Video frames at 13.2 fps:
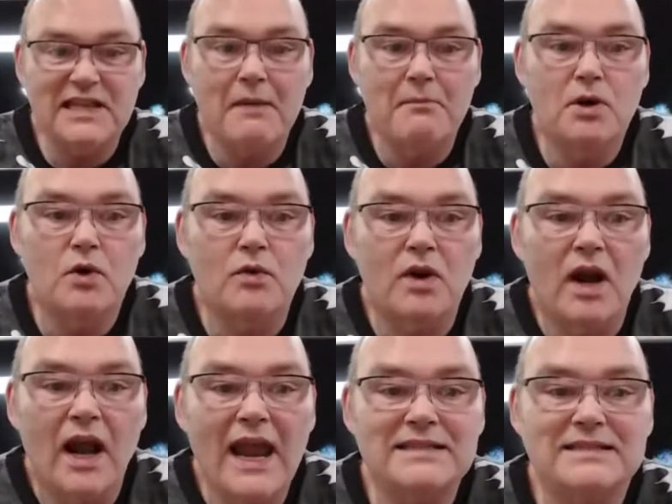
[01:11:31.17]
like broken
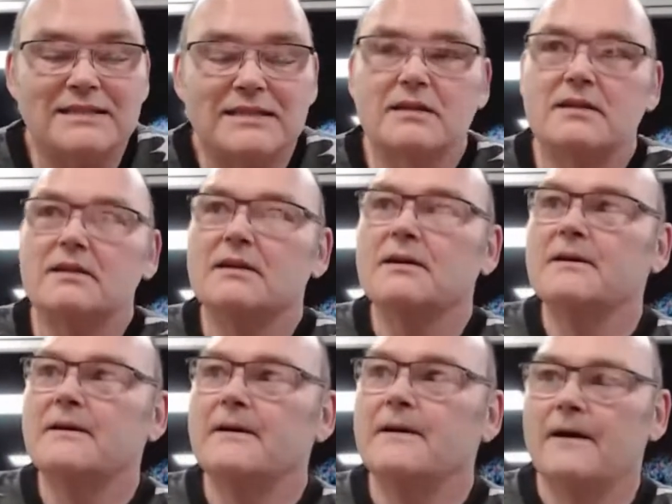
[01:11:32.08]
glass.
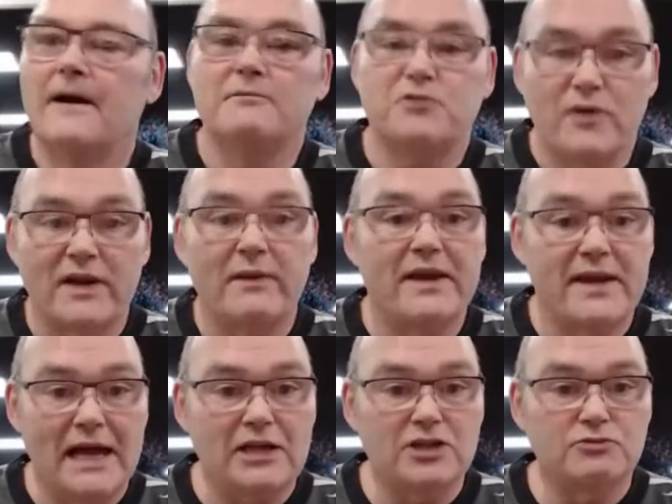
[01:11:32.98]
So anyway,
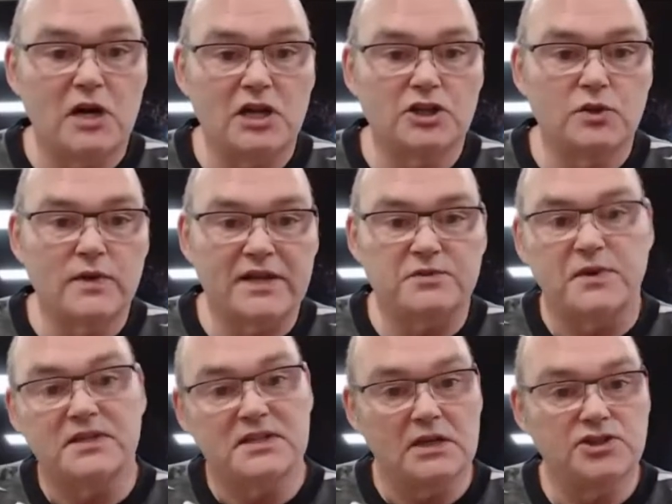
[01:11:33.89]
yeah, what I'll do next
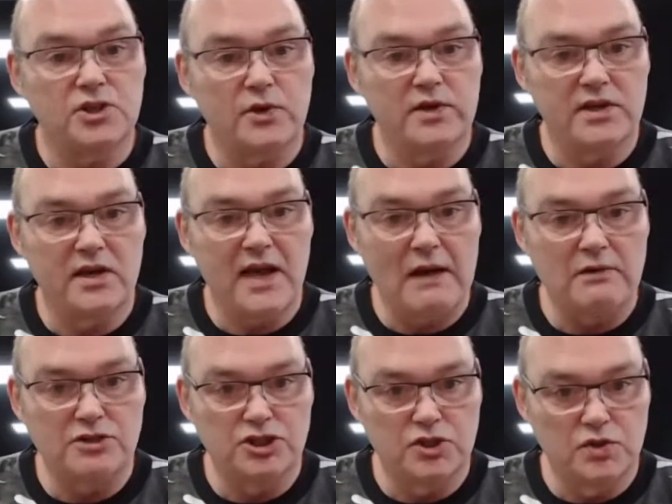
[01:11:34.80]
week is I'll show you
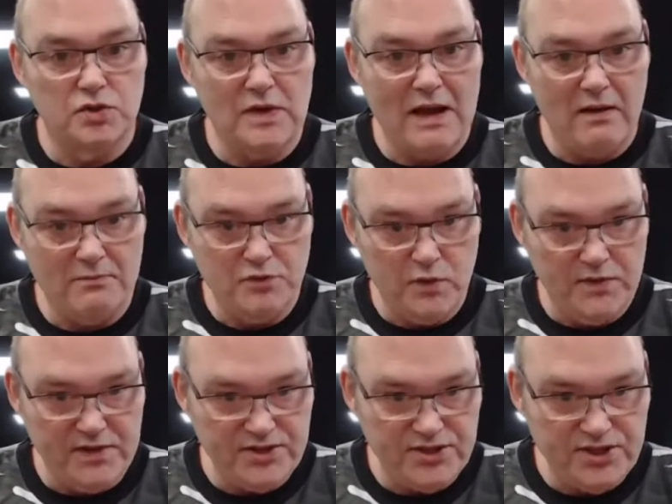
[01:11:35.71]
how I'm
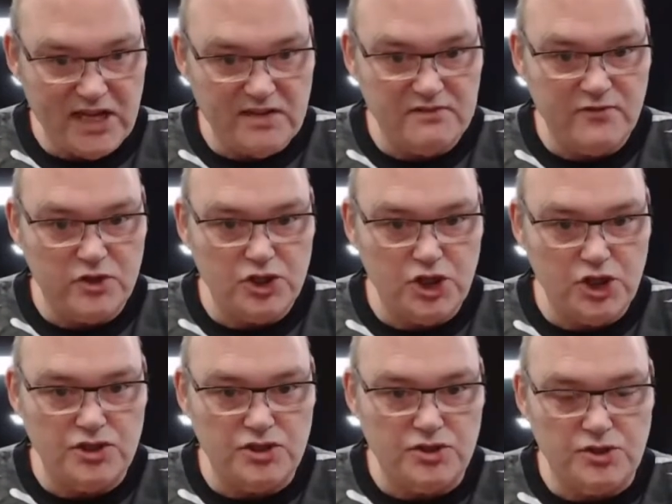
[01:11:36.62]
doing the stickers for
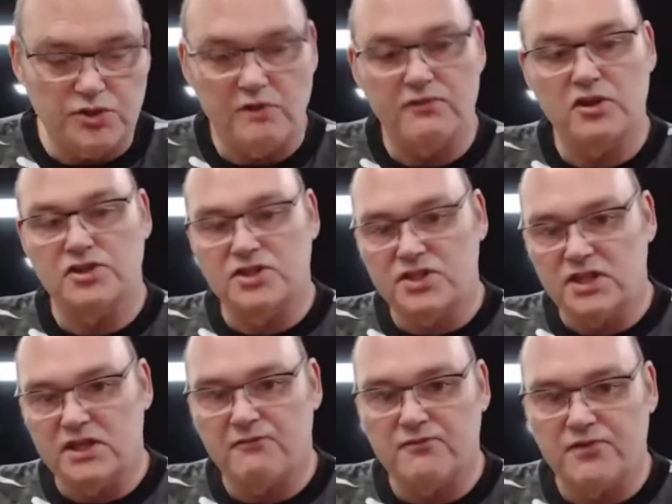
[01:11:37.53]
shirts and stuff, because it's a
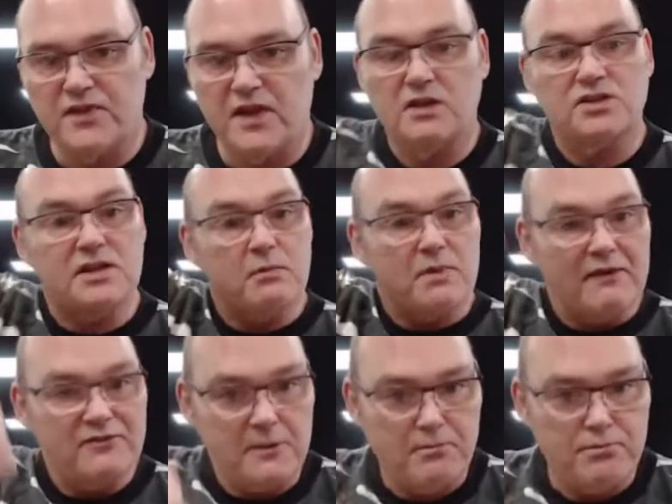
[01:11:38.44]
different thing, because then we
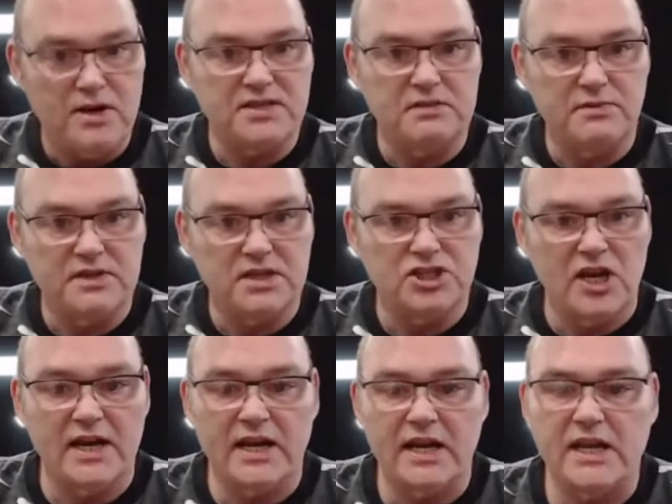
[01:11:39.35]
have to press it with a
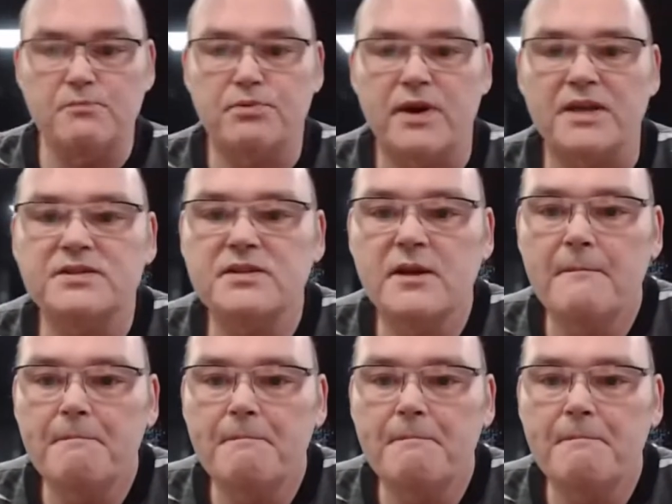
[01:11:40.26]
giant heat press.